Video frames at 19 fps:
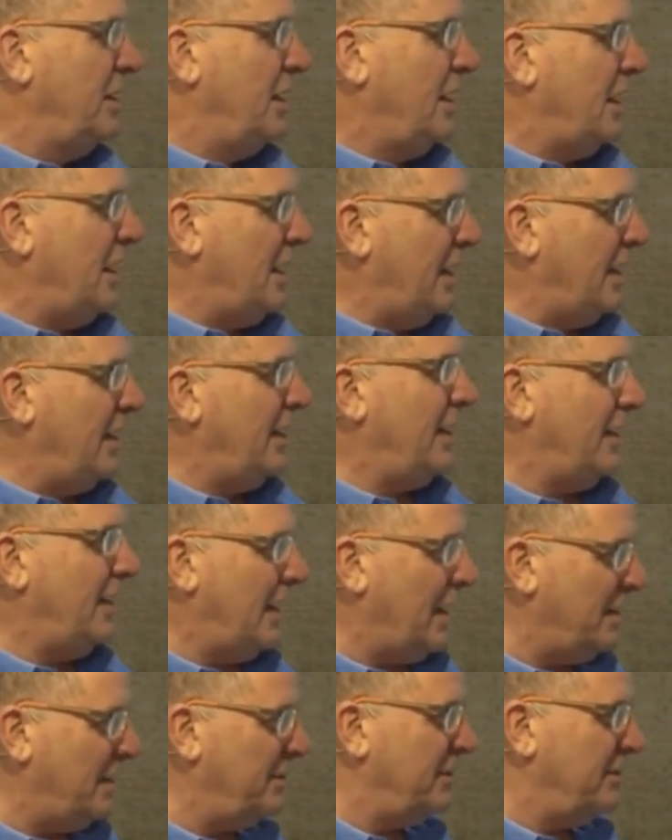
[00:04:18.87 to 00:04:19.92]
Uh,
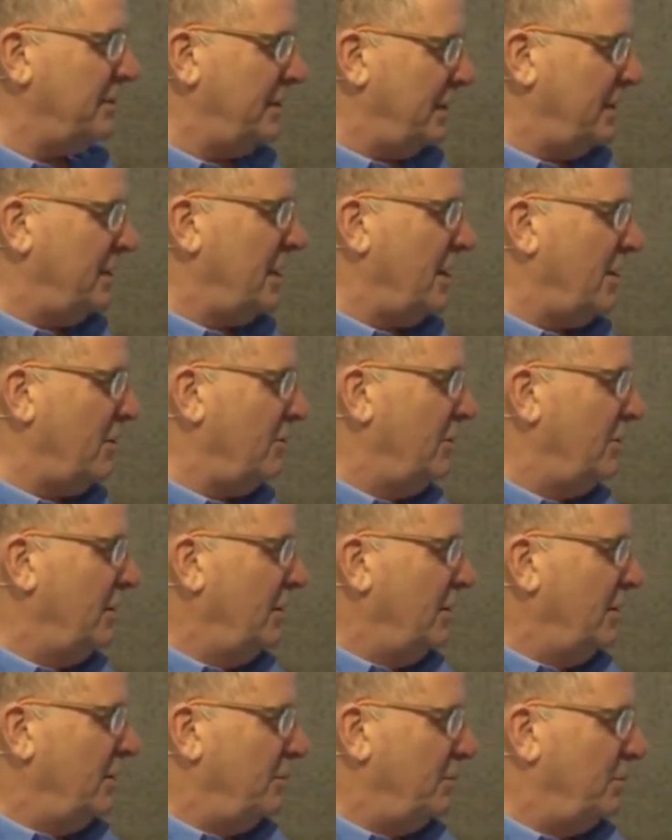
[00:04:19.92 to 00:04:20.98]
other than our
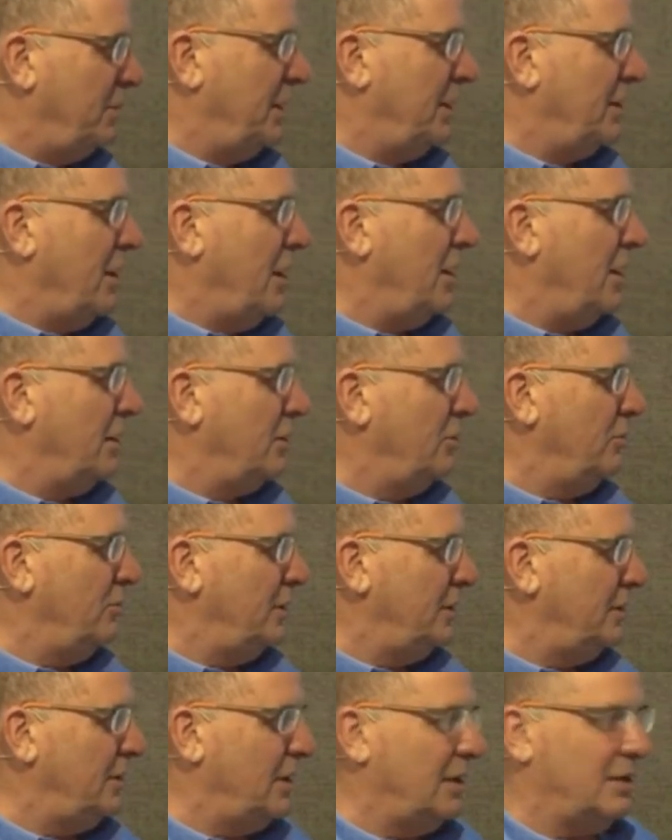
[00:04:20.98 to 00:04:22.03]
big
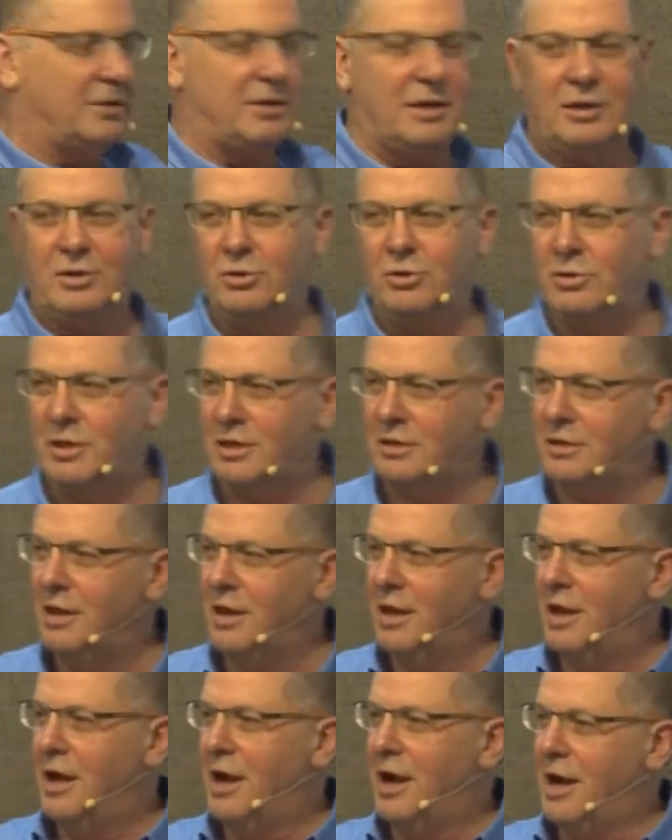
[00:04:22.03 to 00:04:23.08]
argument, I'll tell you that
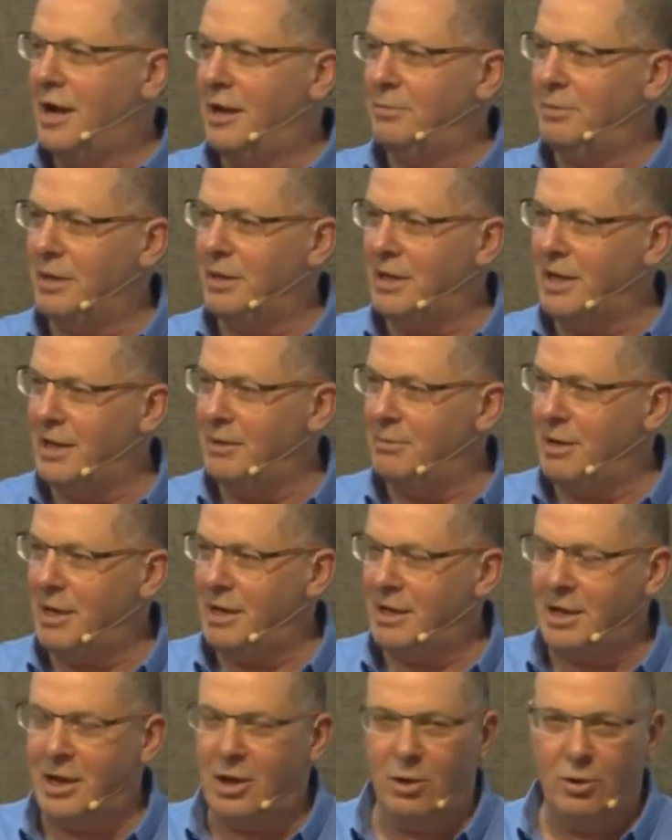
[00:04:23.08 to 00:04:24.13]
I became
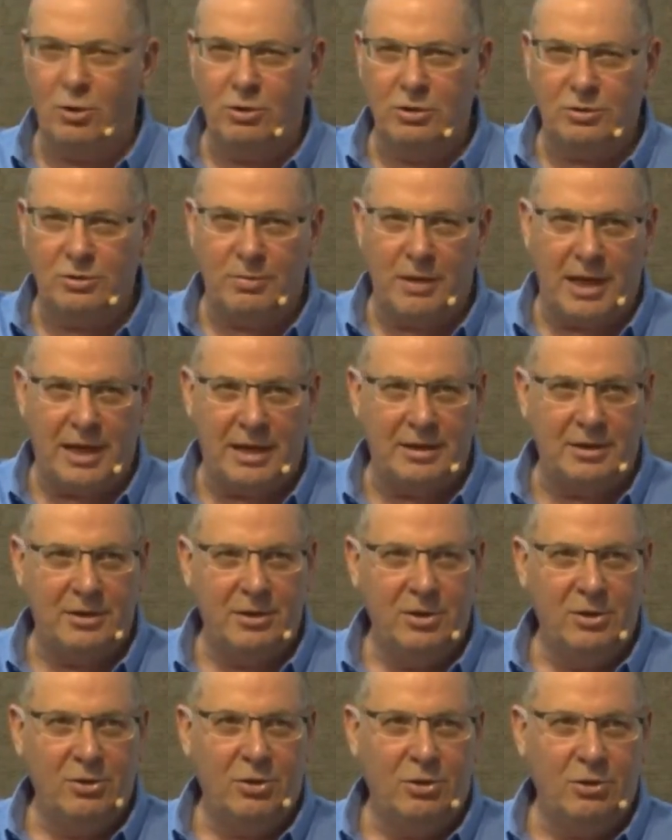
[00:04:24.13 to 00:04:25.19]
like an old man
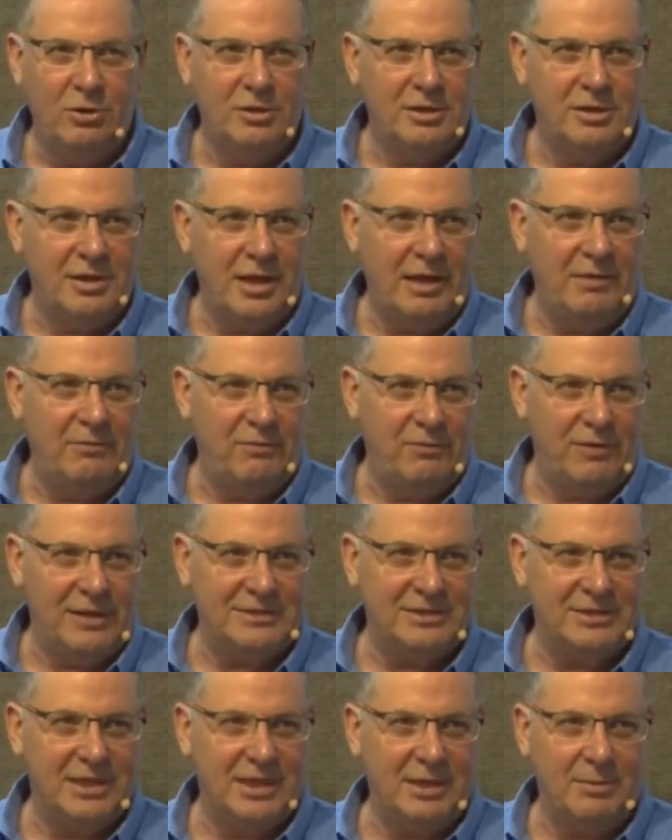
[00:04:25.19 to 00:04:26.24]
all the time
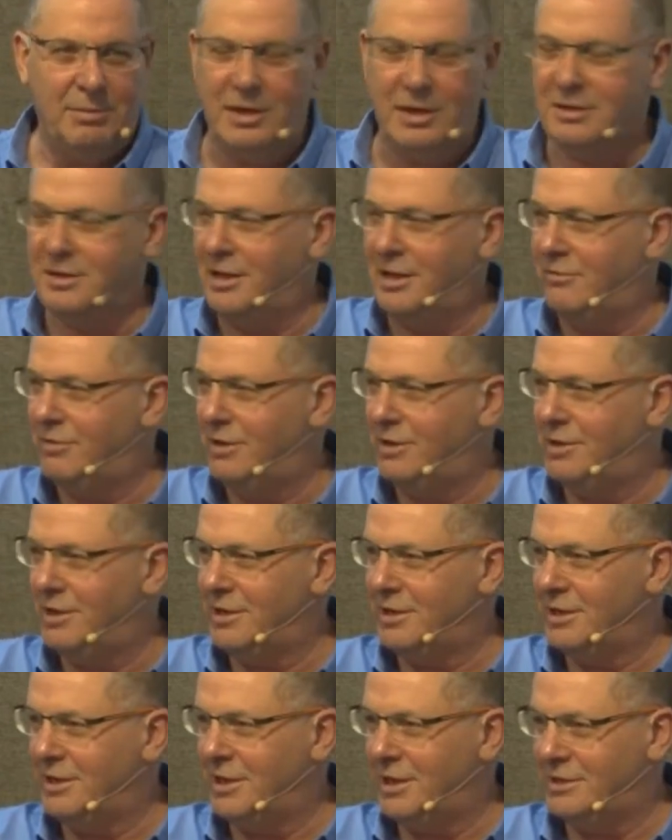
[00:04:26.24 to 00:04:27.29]
fussing about everything
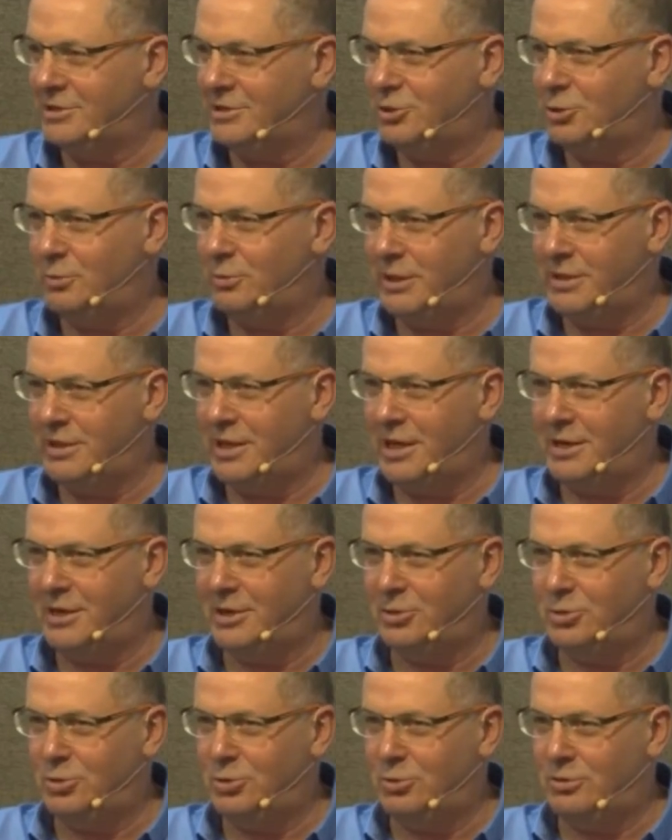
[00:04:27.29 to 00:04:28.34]
that has to be done
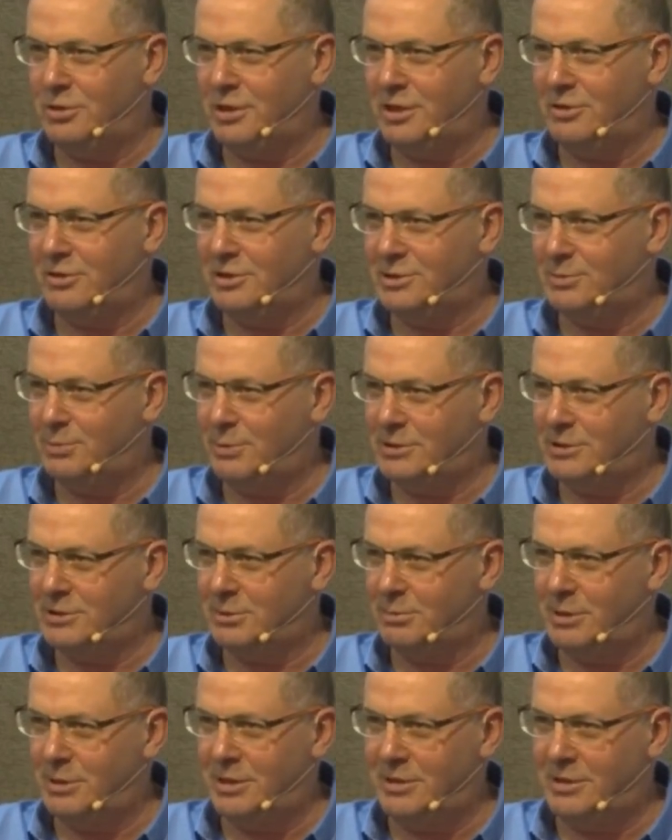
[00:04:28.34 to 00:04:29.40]
and duty and
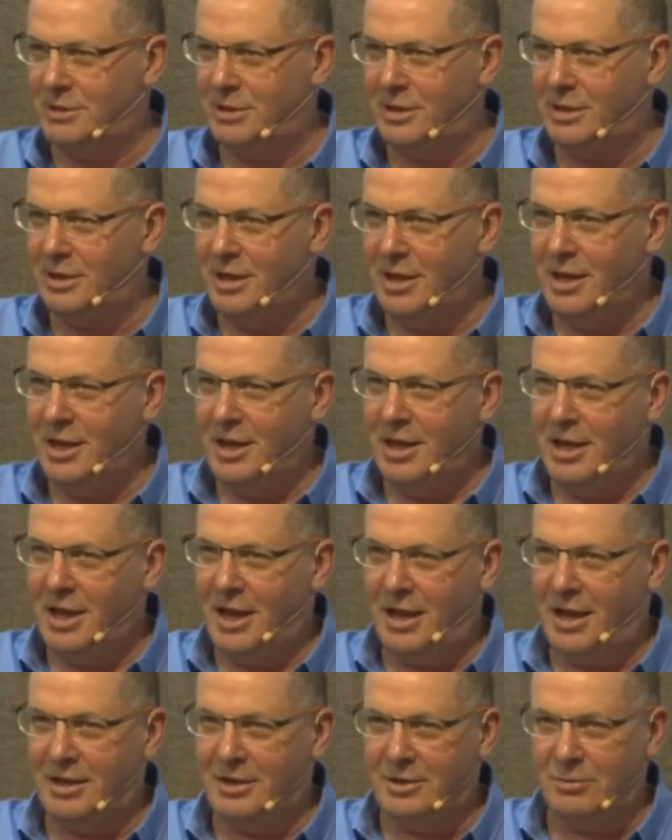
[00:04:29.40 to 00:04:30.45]
responsibility
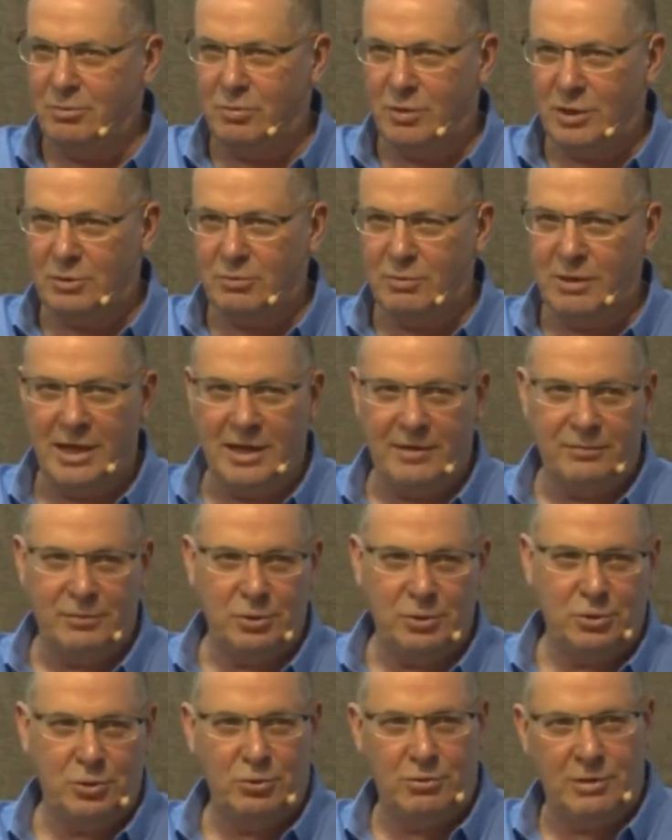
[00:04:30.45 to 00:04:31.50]
and what we have
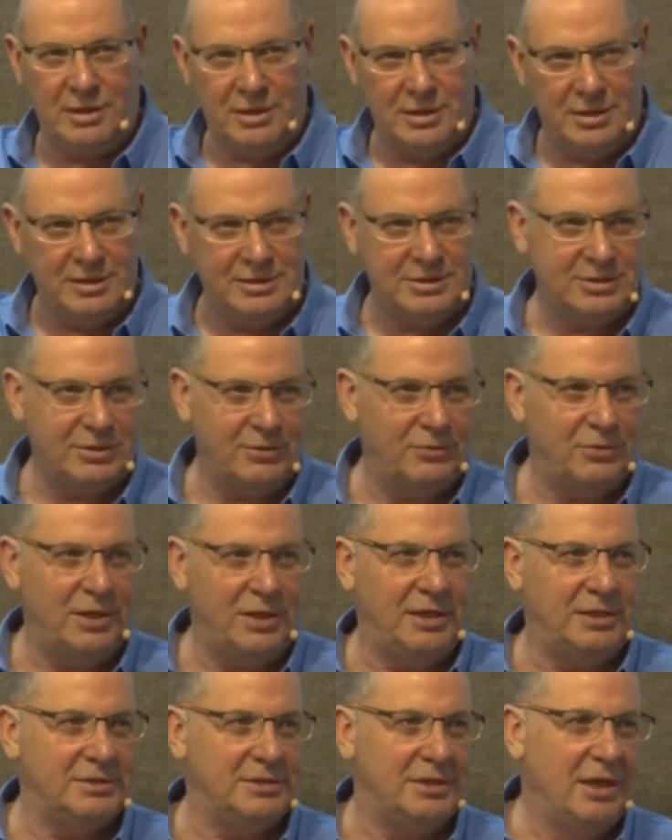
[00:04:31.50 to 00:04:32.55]
to do and the list of
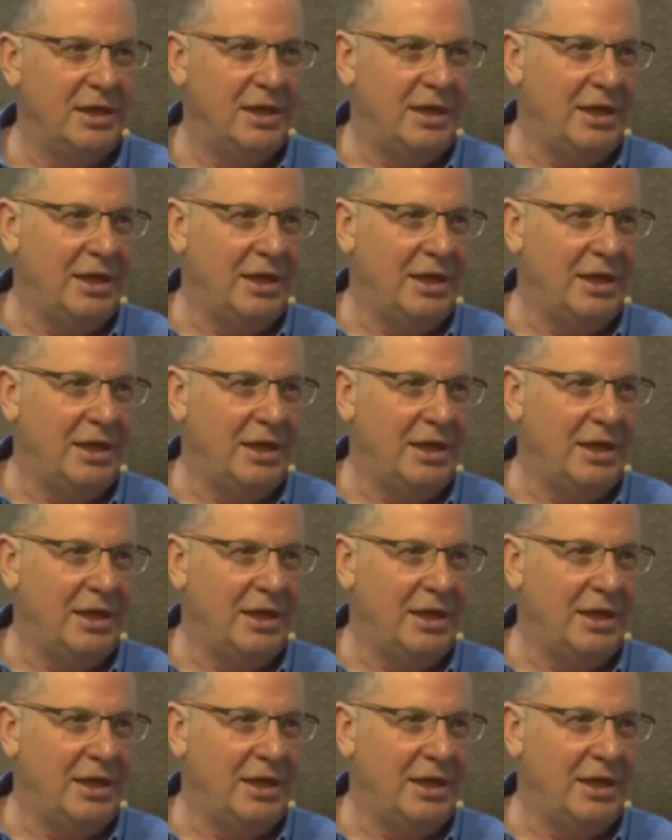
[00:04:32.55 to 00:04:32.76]
things.